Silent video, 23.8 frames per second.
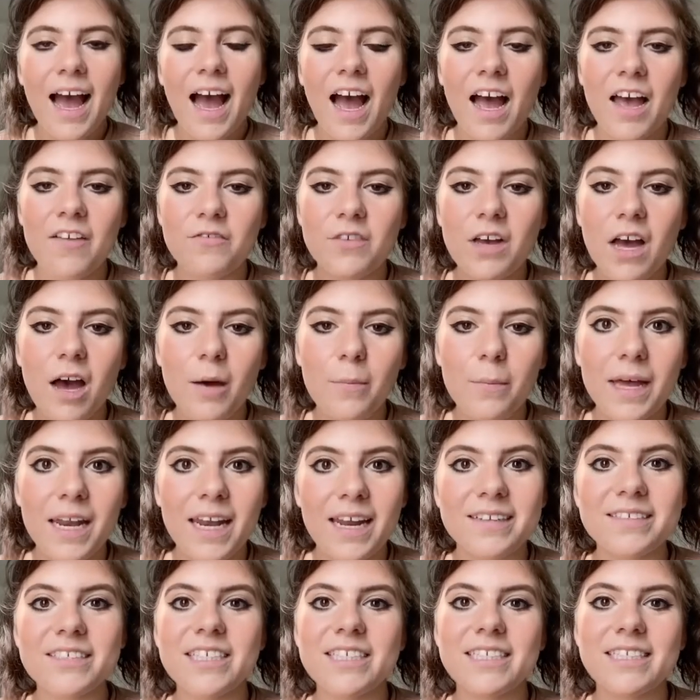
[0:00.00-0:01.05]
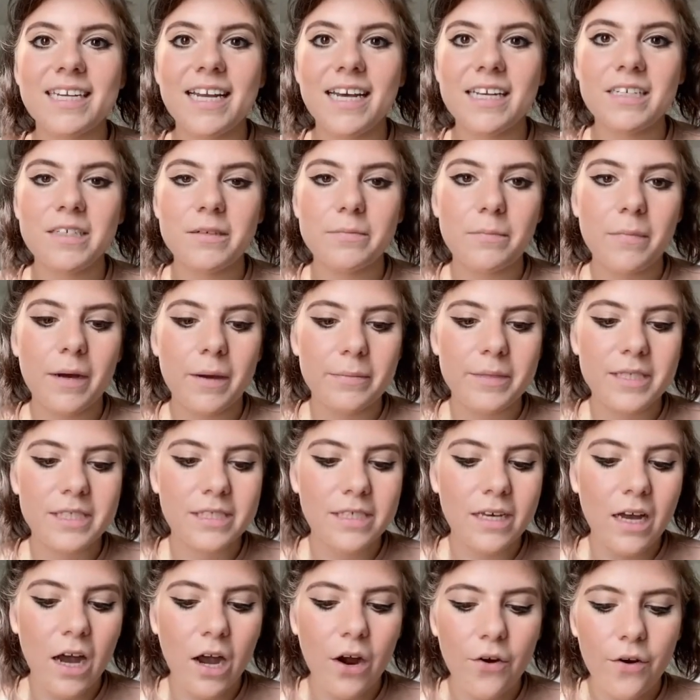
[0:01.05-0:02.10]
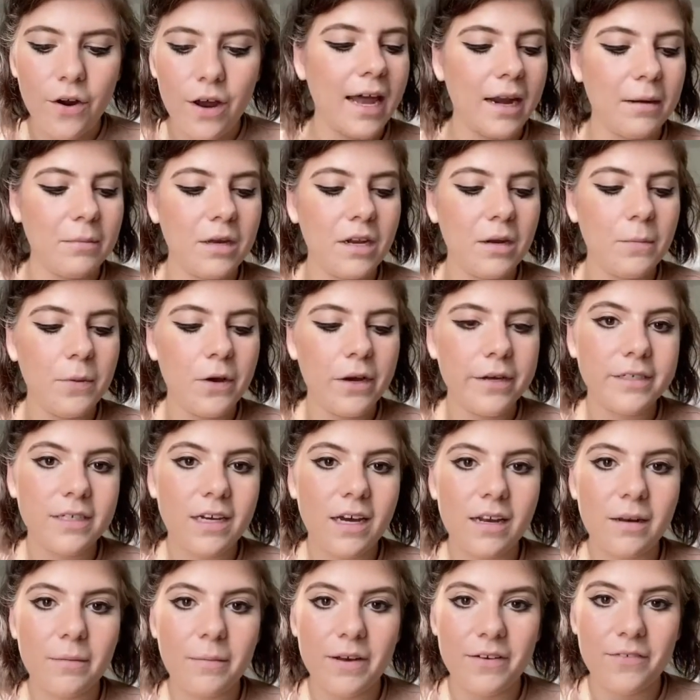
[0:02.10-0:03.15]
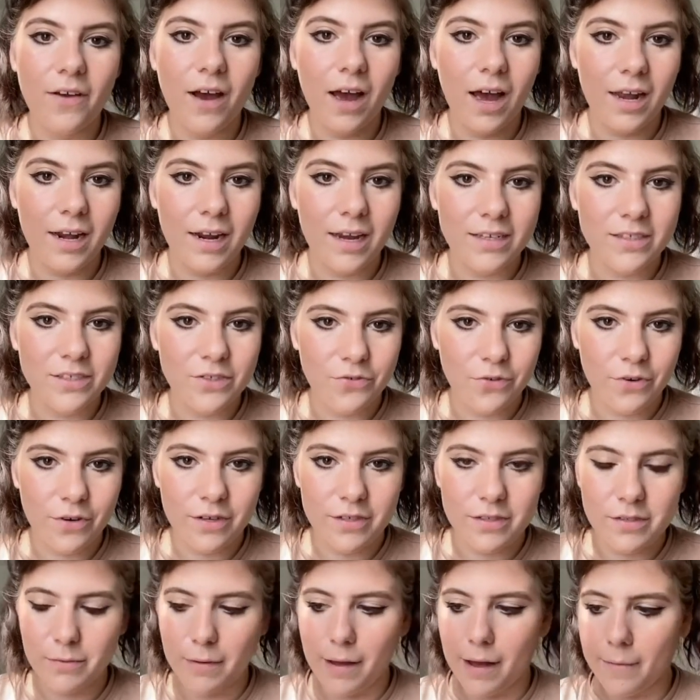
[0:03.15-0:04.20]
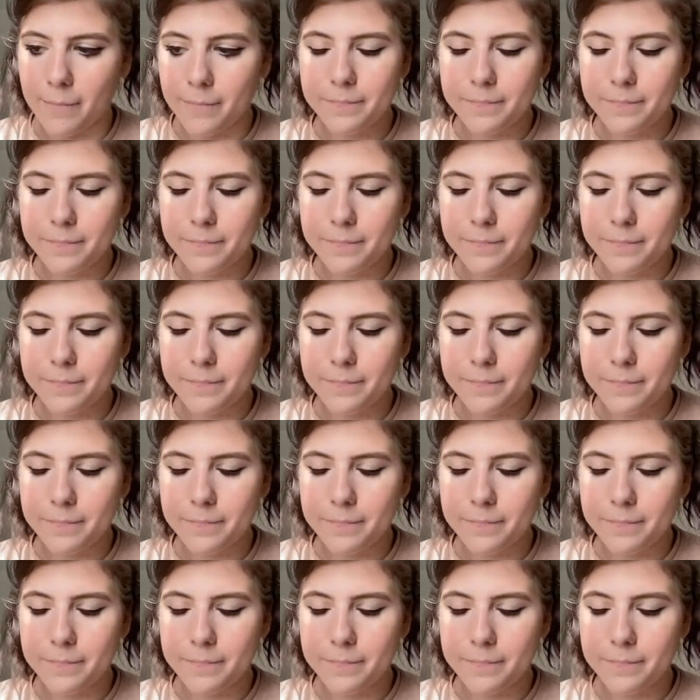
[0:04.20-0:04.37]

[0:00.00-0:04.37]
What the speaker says: I've curled my lashes and added my mascara, and I'm going to put a tiny bit of highlighter on as well.